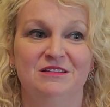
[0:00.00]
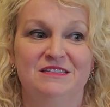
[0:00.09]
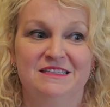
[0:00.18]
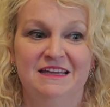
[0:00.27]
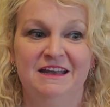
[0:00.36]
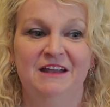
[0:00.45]

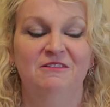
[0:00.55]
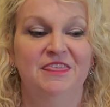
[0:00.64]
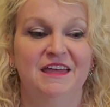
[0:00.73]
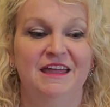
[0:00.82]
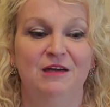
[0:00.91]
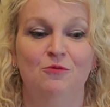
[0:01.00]
seeing
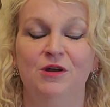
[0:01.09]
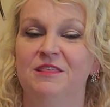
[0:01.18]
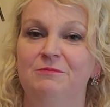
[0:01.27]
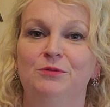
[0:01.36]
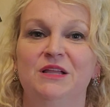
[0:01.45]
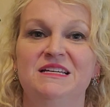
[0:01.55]
everything, one of
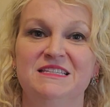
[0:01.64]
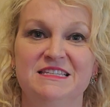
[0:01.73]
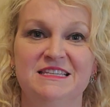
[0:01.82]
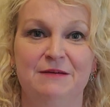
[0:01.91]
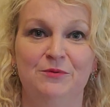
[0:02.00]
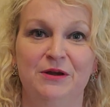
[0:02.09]
the places
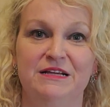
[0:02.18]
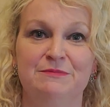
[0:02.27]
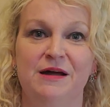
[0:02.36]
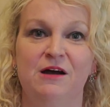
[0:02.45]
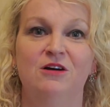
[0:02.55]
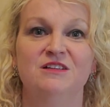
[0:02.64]
that brings
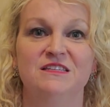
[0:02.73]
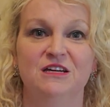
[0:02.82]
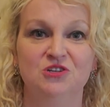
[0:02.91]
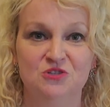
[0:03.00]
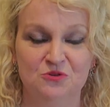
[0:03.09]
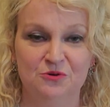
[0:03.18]
my heart
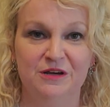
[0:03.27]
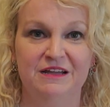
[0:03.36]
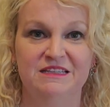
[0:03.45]
such joy,